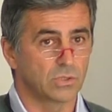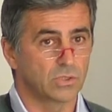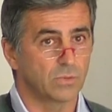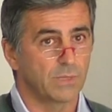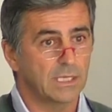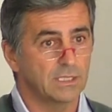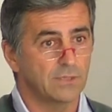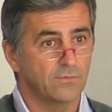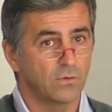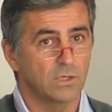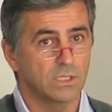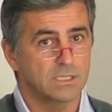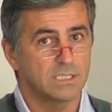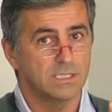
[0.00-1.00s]
So
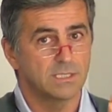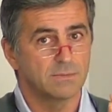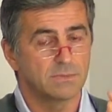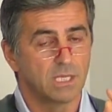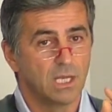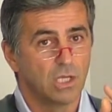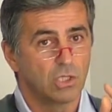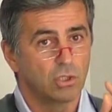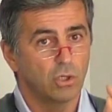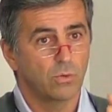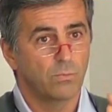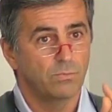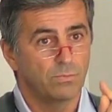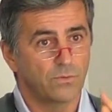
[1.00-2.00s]
multifocal systems
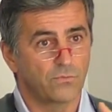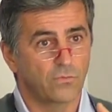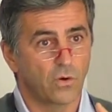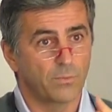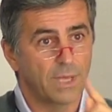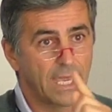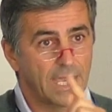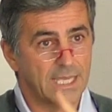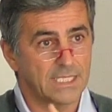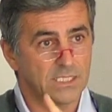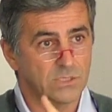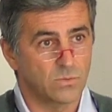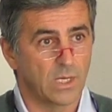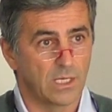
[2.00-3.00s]
don't perform
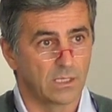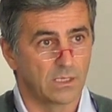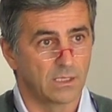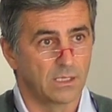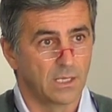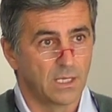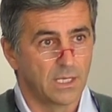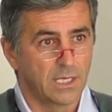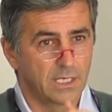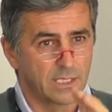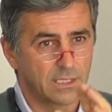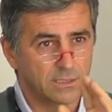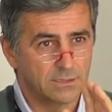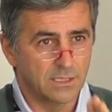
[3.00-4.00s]
as well in
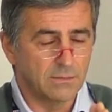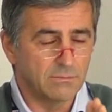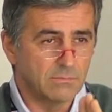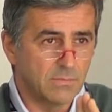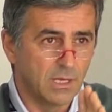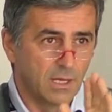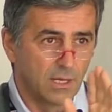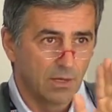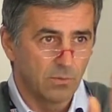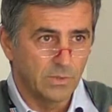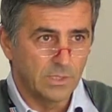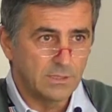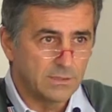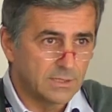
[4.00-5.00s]
a dim
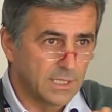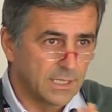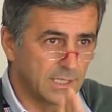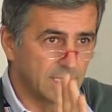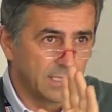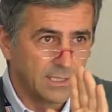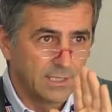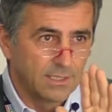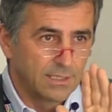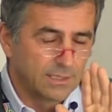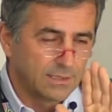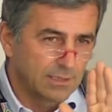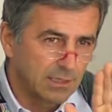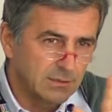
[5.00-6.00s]
winter,
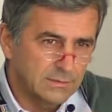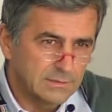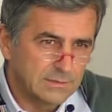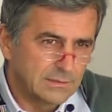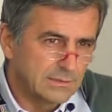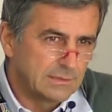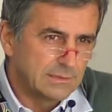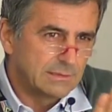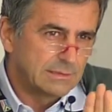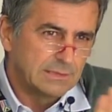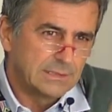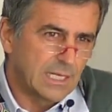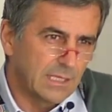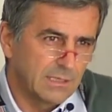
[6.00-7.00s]

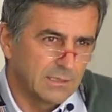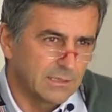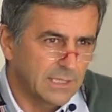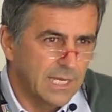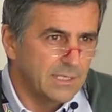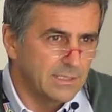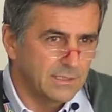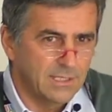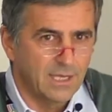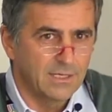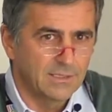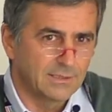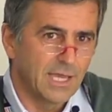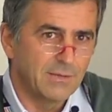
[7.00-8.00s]
dull, rainy
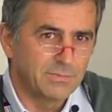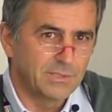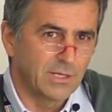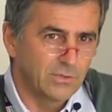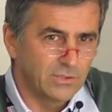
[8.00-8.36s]
day in Cape Town.